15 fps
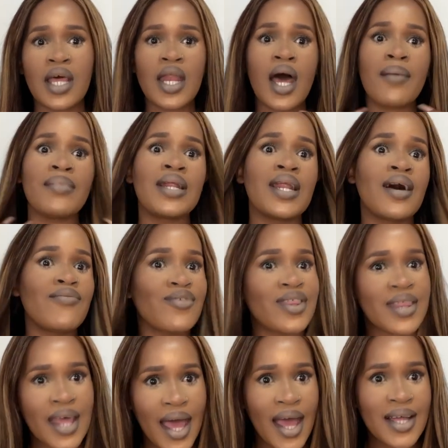and I'm in love with
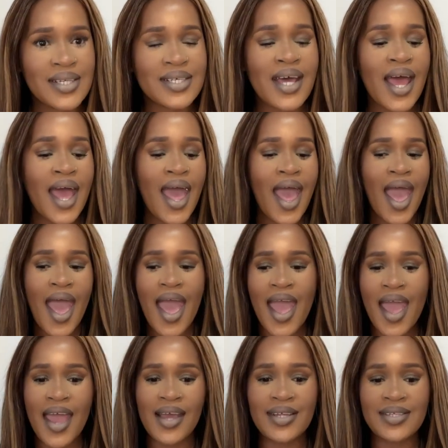that.
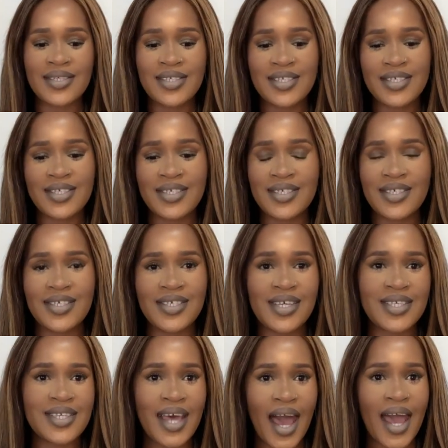And
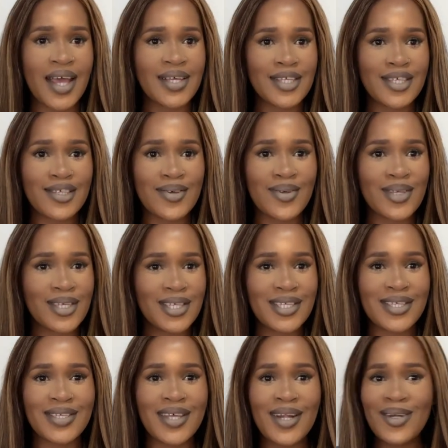yes, guys, so this
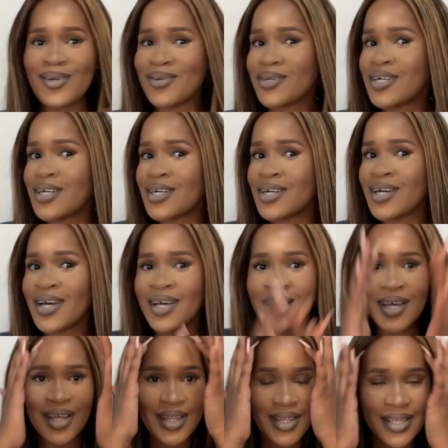is the look.
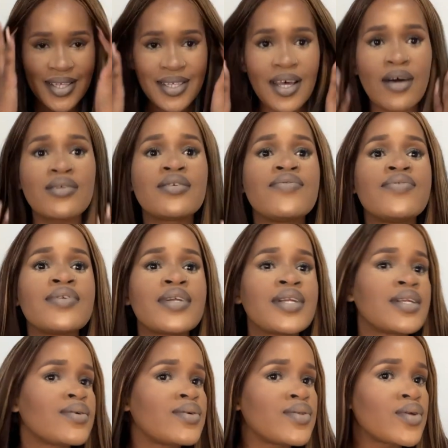This is how
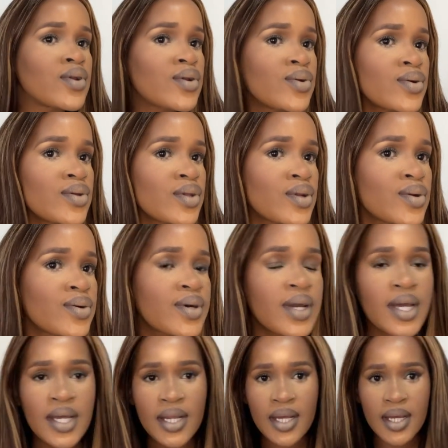definitely the look
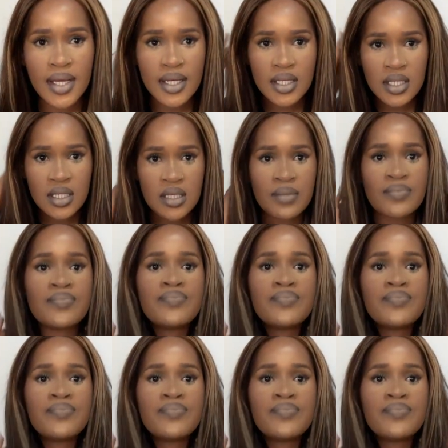it is.